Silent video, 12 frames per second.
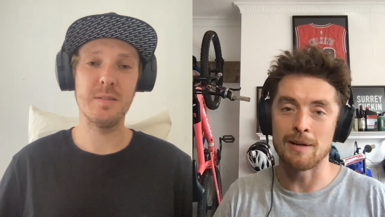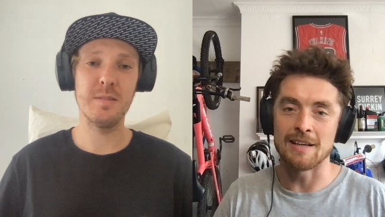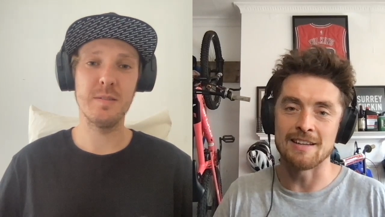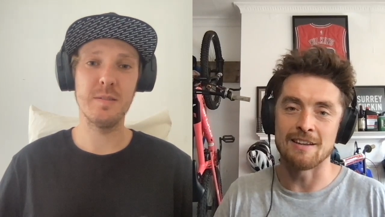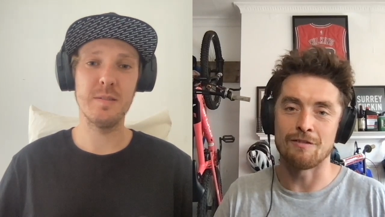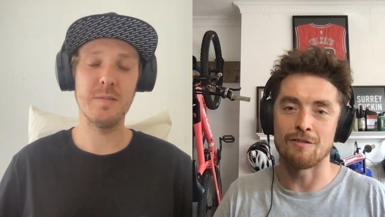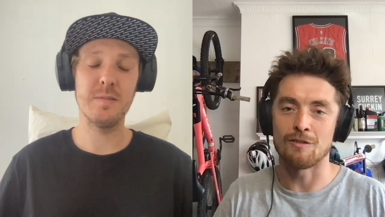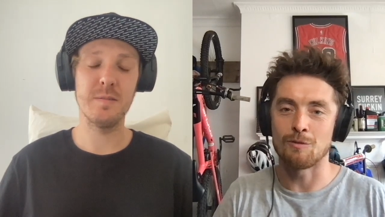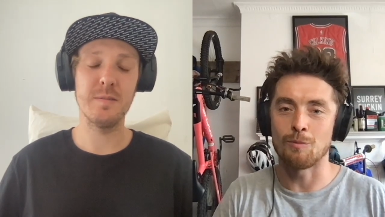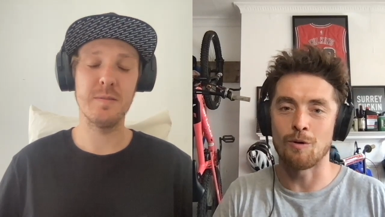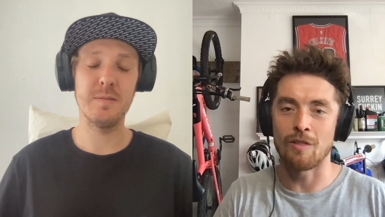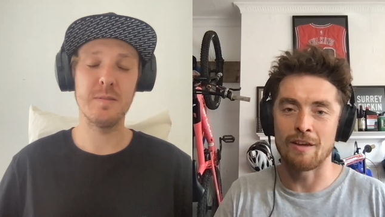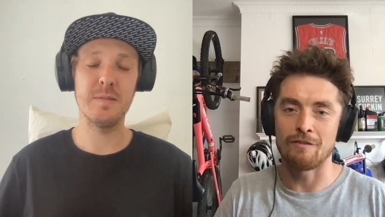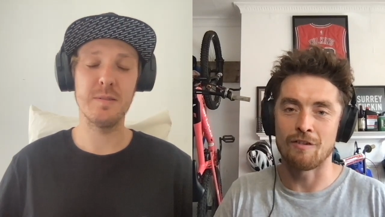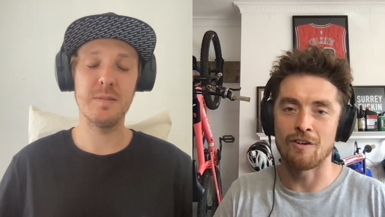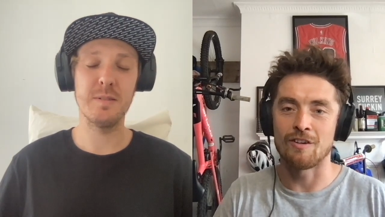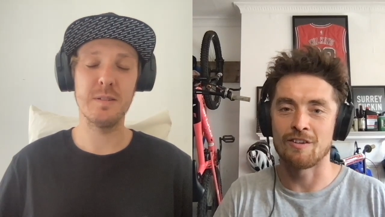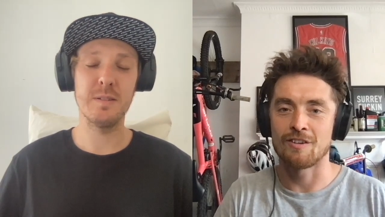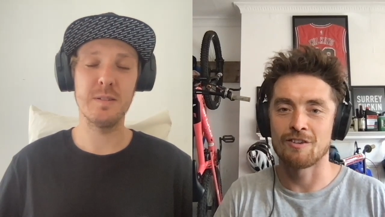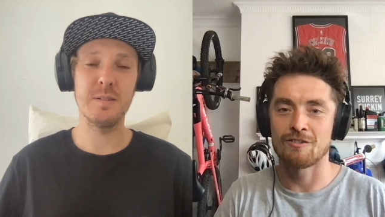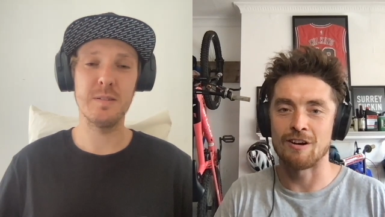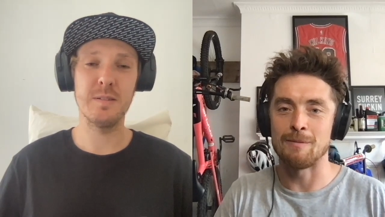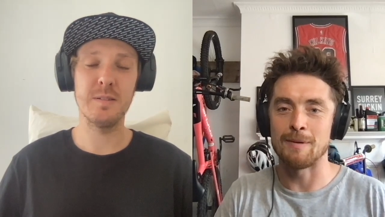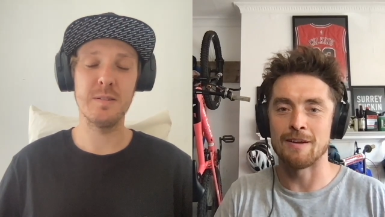Speaker 1: different to what they find
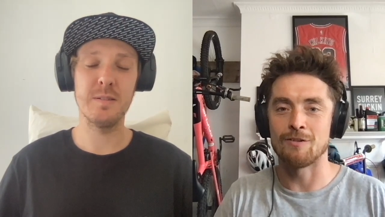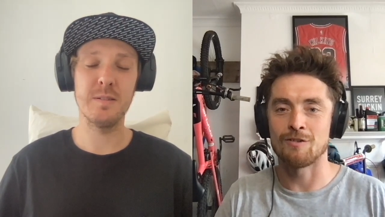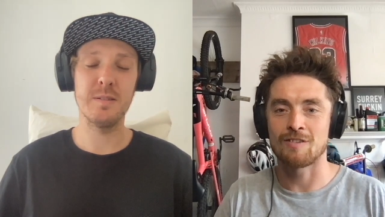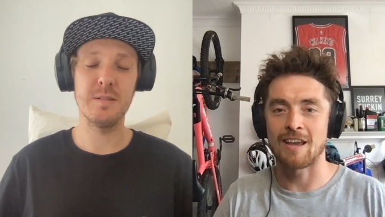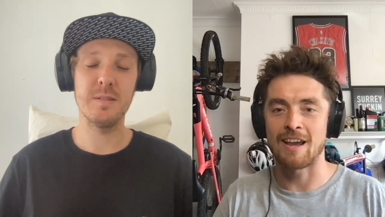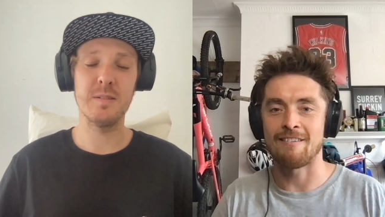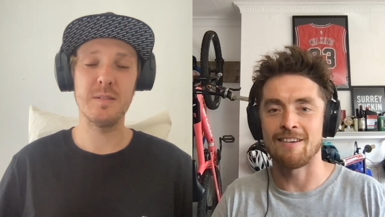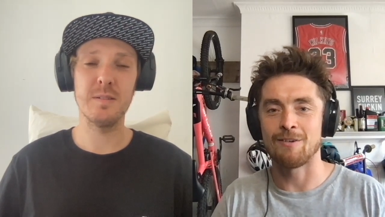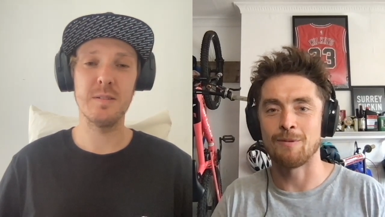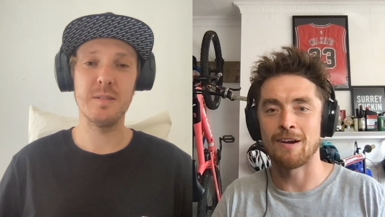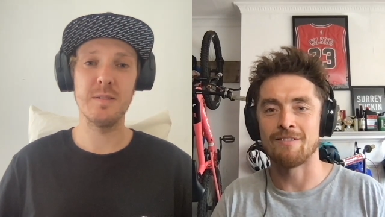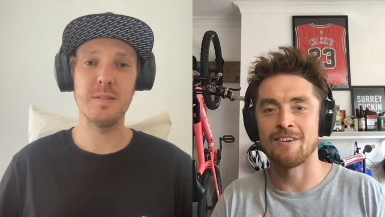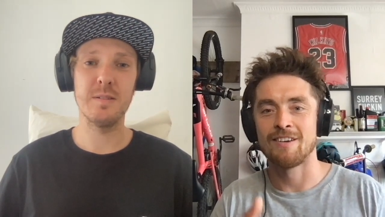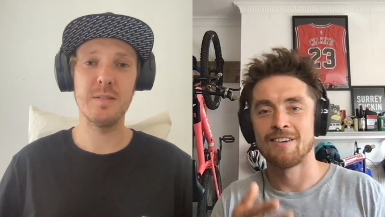creepy or scary or whatever.